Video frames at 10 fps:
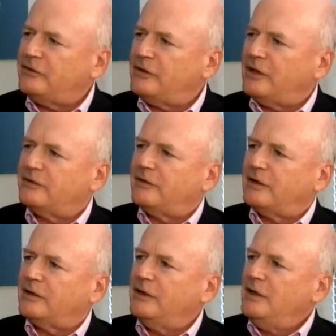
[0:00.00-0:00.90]
internet
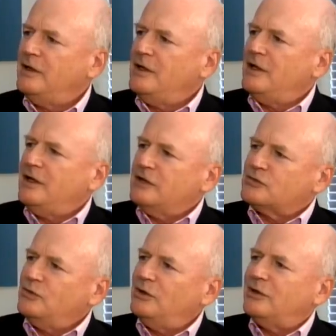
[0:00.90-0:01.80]
thing
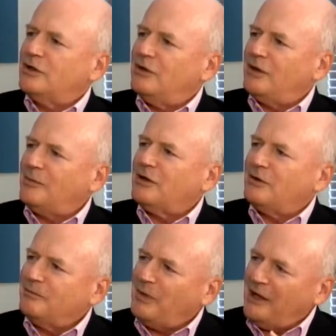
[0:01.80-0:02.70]
is really going, I'm going
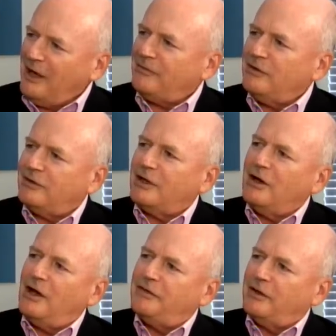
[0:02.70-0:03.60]
to bet everything
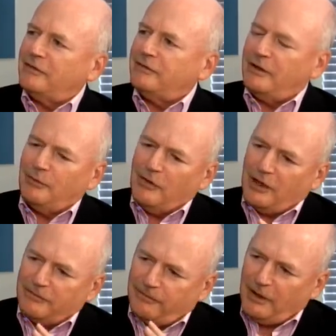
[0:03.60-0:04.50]
on this. And
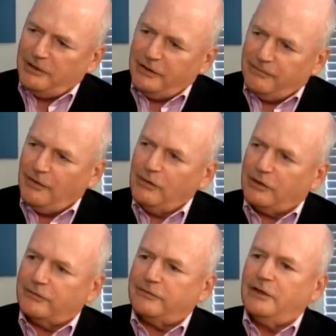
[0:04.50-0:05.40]
when I finally
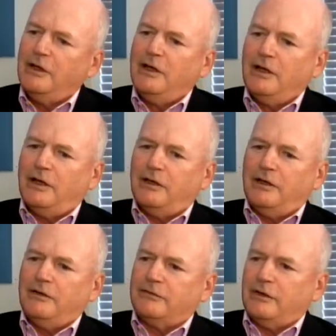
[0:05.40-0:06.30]
focused, uh,
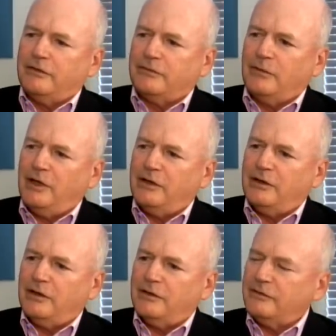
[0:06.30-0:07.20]
is, is
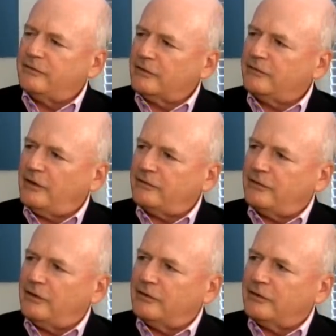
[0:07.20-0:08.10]
when uh, the success
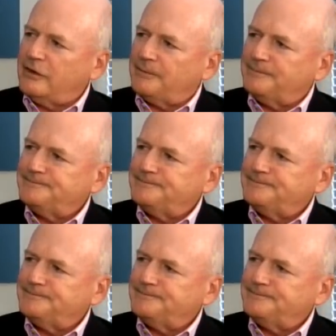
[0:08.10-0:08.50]
started to come.